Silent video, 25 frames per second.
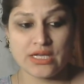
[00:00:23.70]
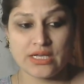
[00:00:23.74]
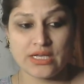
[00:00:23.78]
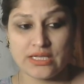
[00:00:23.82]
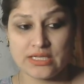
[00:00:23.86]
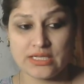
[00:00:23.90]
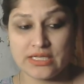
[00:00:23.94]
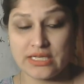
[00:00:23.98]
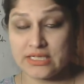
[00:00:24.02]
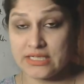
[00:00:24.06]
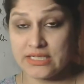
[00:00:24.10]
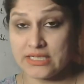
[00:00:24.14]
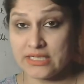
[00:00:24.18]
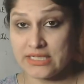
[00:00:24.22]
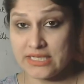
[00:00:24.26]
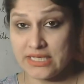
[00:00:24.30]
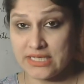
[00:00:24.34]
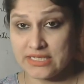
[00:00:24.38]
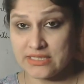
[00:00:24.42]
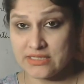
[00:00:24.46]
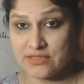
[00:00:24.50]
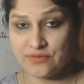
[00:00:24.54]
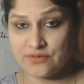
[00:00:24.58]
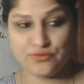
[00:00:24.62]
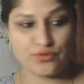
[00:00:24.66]
that in
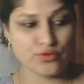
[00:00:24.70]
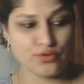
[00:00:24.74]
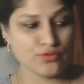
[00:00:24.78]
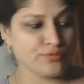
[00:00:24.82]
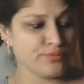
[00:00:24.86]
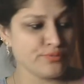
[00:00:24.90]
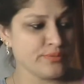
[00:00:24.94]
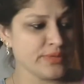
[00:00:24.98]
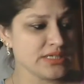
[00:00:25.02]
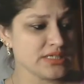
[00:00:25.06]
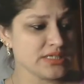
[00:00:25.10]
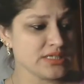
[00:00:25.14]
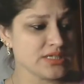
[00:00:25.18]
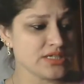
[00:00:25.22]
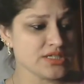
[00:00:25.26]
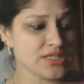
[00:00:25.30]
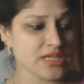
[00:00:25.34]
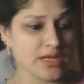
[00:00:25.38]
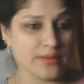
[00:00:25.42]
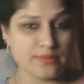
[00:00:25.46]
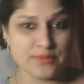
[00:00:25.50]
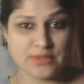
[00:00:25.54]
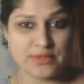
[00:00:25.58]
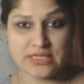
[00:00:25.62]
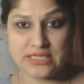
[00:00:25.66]
case if you've missed the
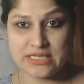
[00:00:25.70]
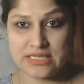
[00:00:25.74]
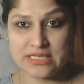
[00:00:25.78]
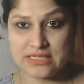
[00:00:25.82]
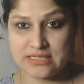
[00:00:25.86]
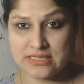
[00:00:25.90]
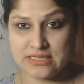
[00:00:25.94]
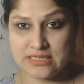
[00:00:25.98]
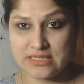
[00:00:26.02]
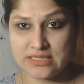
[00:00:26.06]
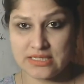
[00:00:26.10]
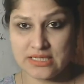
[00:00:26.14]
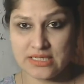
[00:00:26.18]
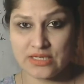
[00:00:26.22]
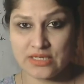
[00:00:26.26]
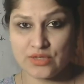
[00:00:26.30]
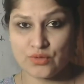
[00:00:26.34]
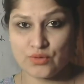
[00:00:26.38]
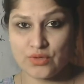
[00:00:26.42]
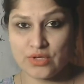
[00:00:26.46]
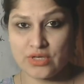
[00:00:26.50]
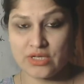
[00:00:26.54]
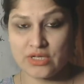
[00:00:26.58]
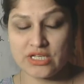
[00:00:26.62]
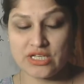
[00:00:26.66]
chapter yesterday, you
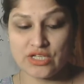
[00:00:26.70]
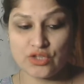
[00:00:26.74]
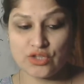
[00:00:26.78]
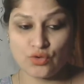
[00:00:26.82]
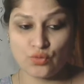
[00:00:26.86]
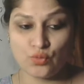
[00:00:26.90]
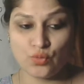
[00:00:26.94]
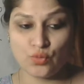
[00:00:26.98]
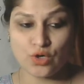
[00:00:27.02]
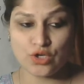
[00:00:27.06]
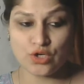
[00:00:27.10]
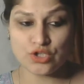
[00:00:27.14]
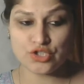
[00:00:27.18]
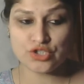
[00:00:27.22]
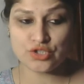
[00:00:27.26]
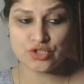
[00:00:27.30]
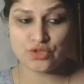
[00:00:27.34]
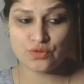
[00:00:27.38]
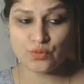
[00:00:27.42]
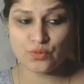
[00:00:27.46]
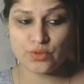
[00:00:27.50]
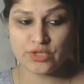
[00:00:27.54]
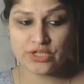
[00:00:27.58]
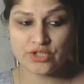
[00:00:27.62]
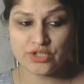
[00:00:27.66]
can either watch the
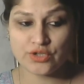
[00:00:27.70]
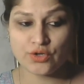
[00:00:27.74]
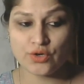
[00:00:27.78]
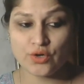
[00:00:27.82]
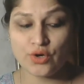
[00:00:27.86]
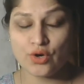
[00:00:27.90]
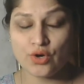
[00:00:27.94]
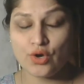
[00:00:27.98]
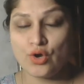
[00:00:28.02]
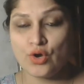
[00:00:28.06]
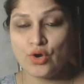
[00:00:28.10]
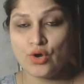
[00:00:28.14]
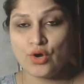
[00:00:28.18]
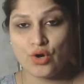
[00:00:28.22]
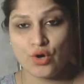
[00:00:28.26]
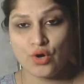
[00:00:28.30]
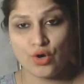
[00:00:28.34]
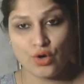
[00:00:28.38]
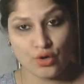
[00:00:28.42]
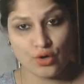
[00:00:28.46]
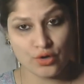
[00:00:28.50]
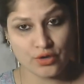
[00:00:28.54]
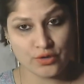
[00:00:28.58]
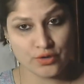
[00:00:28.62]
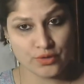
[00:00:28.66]
video
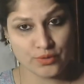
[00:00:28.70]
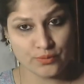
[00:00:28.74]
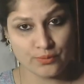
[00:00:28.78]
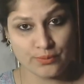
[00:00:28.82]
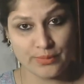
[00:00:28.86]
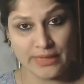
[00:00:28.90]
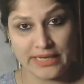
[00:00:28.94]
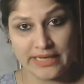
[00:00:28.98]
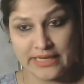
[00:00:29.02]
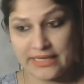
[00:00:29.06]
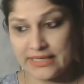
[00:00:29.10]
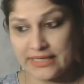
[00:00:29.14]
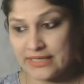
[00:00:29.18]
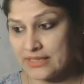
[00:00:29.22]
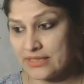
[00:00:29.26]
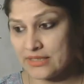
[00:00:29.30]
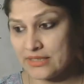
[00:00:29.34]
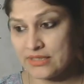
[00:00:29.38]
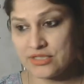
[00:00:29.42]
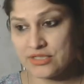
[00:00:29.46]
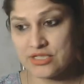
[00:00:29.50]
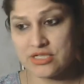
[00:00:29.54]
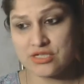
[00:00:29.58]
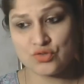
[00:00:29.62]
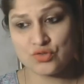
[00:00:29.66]
or by
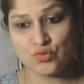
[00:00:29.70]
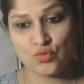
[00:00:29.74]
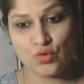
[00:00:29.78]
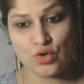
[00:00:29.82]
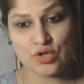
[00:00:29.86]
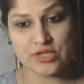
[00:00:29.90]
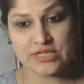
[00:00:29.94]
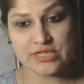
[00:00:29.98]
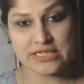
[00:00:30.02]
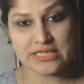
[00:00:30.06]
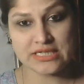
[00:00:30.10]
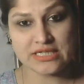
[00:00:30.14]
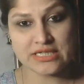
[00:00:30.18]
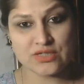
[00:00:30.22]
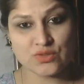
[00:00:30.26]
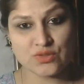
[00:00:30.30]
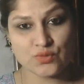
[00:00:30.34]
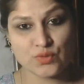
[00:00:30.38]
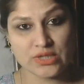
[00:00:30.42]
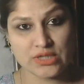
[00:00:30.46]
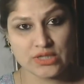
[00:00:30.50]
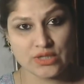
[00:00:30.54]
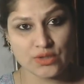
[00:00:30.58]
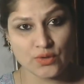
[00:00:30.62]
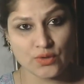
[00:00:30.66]
just watching this
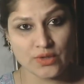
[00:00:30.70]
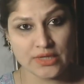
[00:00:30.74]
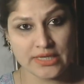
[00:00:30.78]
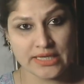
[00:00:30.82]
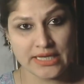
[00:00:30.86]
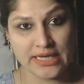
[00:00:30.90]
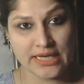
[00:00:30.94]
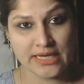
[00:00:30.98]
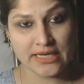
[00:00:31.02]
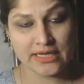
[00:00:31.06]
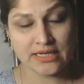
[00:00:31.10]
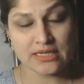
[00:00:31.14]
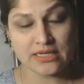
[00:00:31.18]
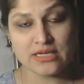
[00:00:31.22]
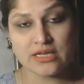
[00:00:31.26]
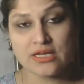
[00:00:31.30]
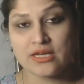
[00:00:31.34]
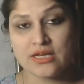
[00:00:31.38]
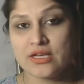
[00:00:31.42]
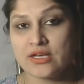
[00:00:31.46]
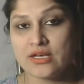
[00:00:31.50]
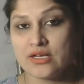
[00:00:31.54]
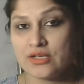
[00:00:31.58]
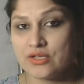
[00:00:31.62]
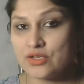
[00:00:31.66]
video again
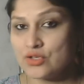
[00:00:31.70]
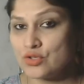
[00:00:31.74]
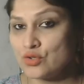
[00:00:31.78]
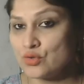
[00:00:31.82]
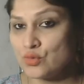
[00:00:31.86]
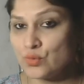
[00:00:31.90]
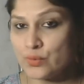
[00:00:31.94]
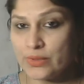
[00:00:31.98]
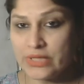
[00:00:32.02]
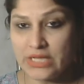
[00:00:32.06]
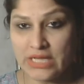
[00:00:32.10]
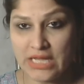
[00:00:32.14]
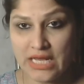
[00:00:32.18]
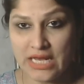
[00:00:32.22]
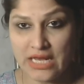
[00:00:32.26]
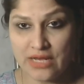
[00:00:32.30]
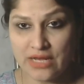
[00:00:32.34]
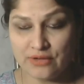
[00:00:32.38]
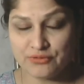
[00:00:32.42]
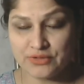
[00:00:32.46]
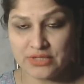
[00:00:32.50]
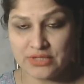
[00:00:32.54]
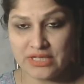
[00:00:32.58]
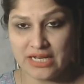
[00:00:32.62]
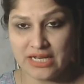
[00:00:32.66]
you will have
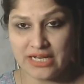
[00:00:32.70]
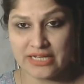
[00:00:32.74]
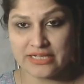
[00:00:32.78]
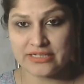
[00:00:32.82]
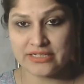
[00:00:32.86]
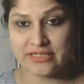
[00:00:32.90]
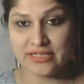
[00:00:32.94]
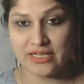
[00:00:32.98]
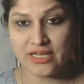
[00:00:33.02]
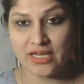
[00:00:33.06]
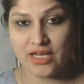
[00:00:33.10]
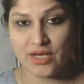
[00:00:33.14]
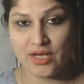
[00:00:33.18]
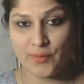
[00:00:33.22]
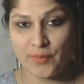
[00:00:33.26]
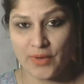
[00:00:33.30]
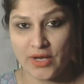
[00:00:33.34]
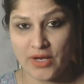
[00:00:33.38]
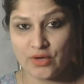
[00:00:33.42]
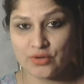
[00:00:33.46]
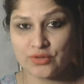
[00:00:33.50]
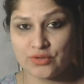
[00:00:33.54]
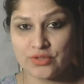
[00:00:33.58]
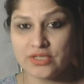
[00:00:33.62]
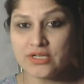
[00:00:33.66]
the idea
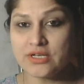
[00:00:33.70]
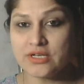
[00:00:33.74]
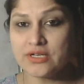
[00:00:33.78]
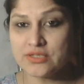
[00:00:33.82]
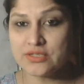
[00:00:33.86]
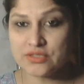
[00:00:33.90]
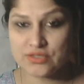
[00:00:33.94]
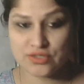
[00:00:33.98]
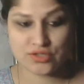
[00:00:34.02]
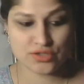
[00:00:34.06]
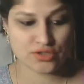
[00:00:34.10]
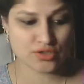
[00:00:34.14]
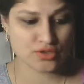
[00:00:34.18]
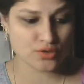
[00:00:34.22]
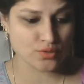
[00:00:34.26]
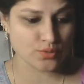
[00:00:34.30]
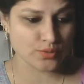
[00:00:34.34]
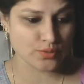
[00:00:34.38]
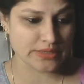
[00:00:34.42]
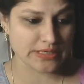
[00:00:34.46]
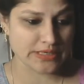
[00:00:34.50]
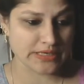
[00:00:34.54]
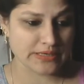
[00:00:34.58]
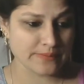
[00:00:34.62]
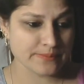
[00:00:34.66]
about the
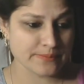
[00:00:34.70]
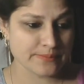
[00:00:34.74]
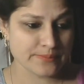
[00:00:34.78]
story